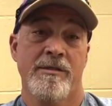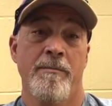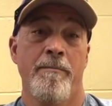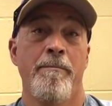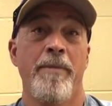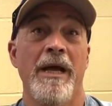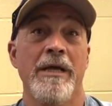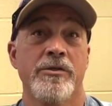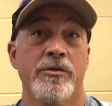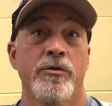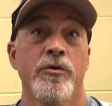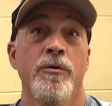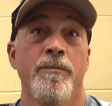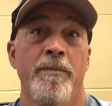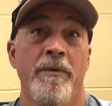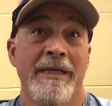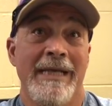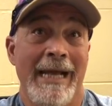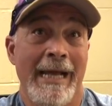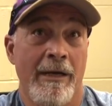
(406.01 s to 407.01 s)
the best
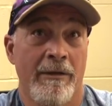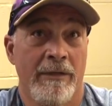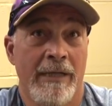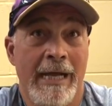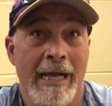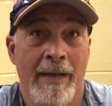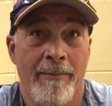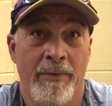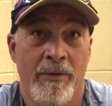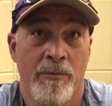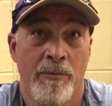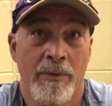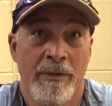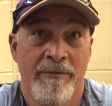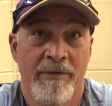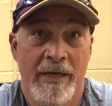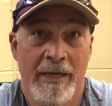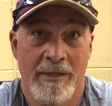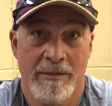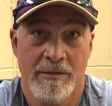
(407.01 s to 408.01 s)
group of down linemen
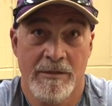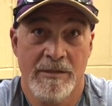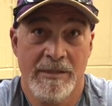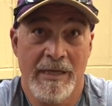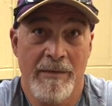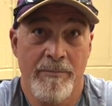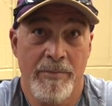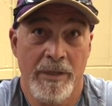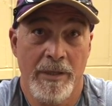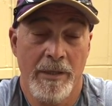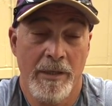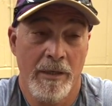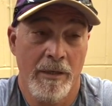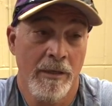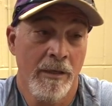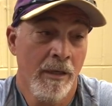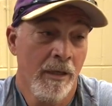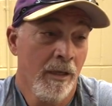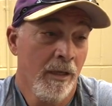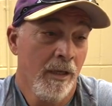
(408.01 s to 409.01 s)
we've had since I've been
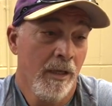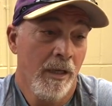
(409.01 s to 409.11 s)
here.